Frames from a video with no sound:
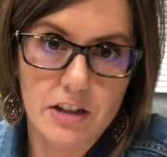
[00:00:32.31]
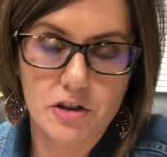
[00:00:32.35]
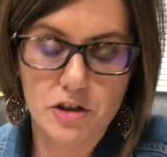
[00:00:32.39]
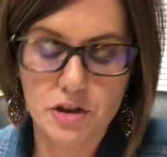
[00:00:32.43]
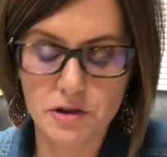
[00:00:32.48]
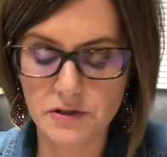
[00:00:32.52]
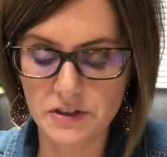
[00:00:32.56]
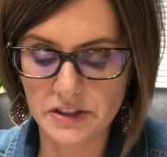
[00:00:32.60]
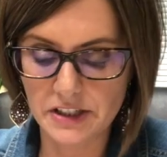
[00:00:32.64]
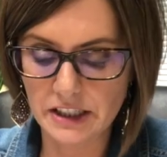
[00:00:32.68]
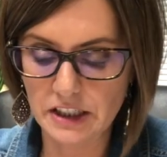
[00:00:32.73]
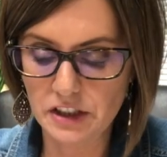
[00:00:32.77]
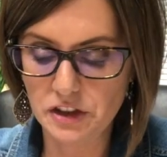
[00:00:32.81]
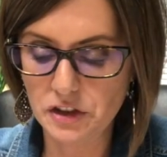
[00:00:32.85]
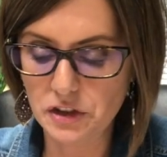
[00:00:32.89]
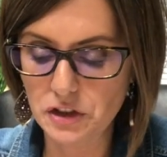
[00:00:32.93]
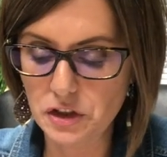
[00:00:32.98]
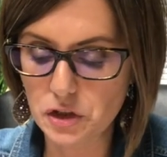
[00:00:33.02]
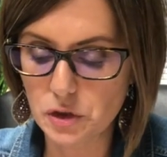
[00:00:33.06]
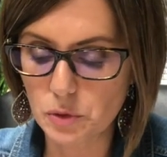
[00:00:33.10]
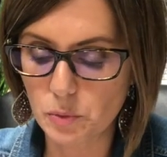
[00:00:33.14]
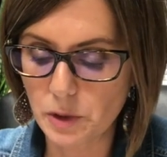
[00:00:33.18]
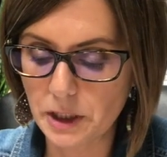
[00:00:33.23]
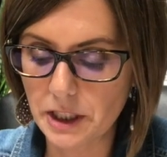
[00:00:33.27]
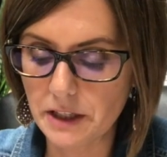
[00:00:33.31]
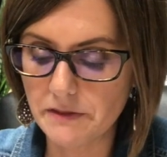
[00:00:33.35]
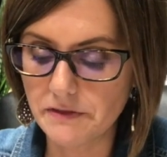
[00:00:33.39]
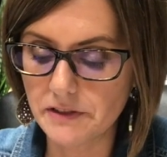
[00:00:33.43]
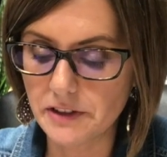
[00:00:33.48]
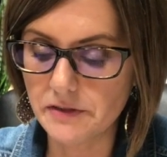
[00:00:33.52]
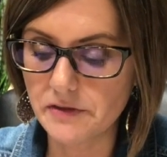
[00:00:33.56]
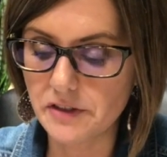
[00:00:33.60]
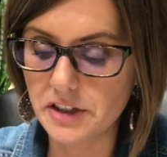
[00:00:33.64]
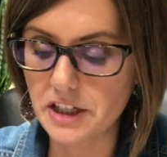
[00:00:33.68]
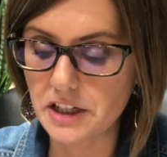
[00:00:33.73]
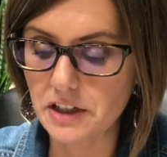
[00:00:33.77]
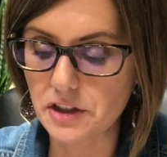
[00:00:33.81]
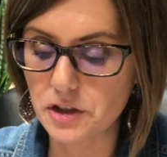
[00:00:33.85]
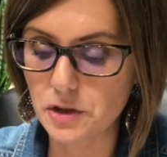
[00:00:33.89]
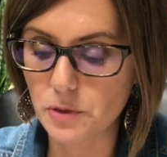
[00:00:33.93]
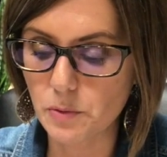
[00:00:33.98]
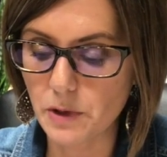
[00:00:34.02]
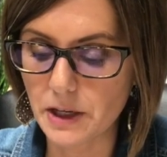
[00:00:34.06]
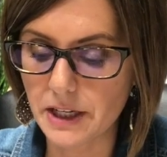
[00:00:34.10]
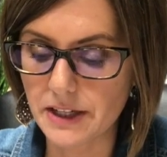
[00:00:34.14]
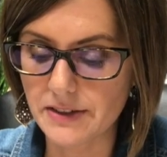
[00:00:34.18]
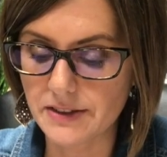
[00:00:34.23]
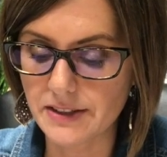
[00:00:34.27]
She was actually 2050 and
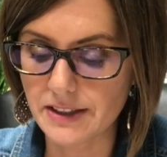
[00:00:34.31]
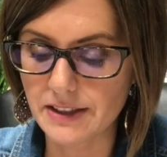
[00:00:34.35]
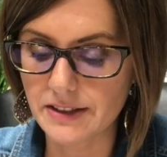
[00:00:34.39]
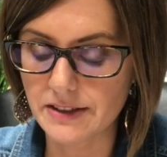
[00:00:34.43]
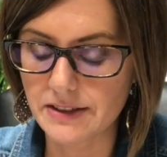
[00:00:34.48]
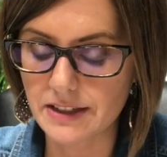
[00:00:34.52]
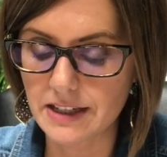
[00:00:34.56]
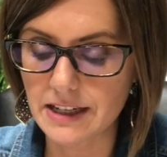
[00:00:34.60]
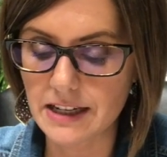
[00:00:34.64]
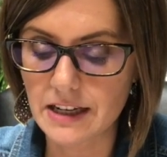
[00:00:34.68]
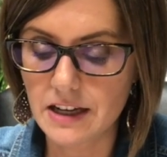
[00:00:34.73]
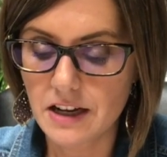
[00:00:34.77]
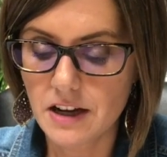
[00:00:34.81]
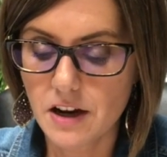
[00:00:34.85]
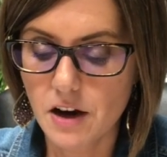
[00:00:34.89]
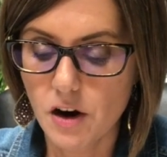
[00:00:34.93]
2060,